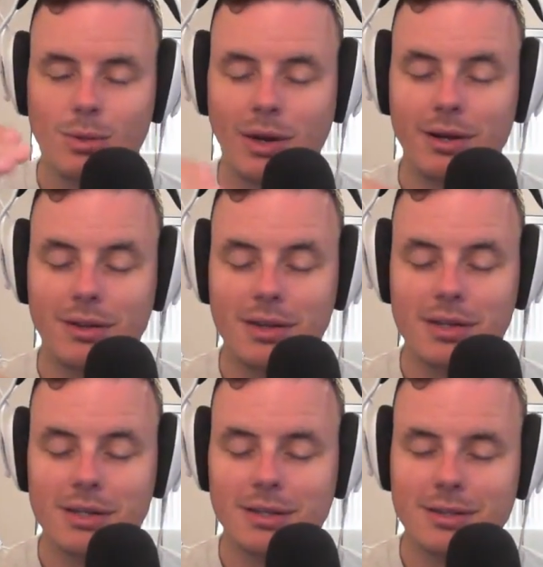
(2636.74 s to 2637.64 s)
to where
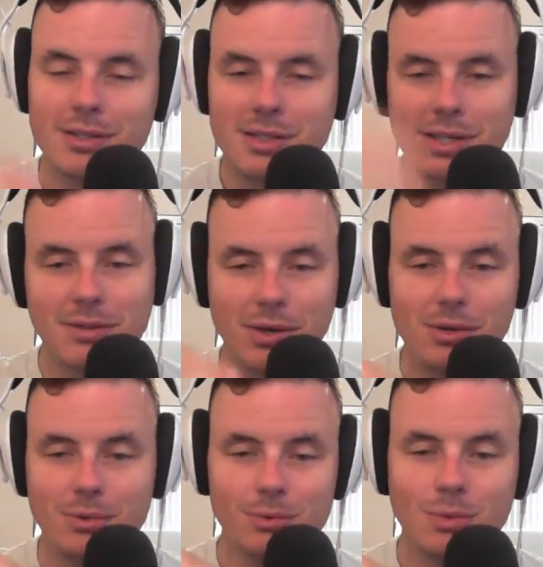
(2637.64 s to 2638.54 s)
the
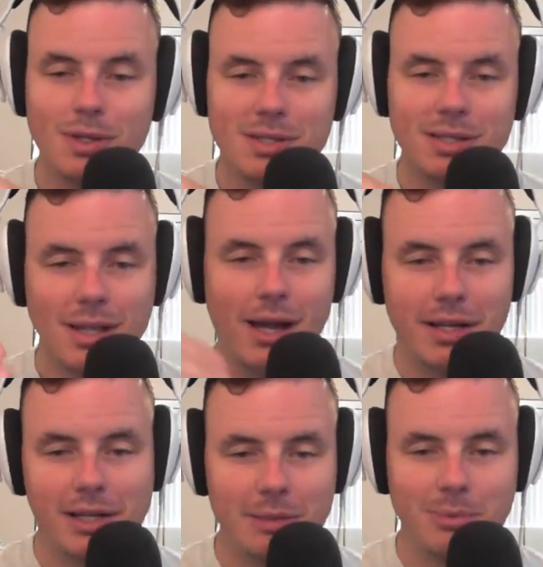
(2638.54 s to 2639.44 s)
0 wasn't
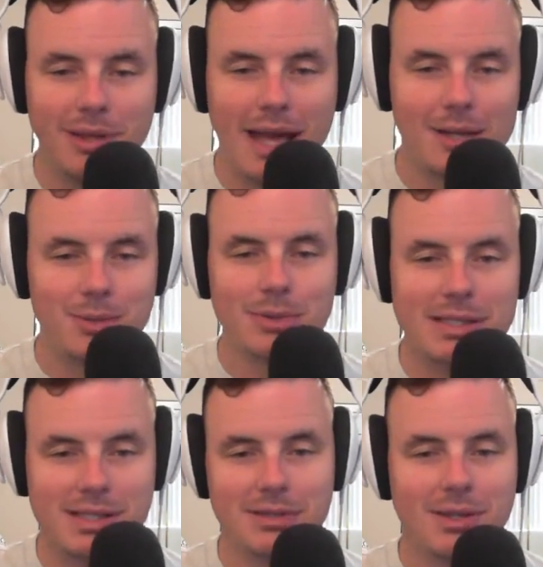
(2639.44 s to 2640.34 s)
lining up with
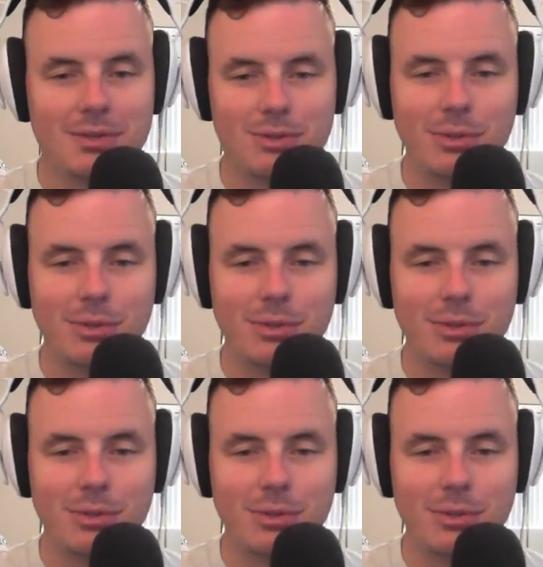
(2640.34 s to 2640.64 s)
actually 0,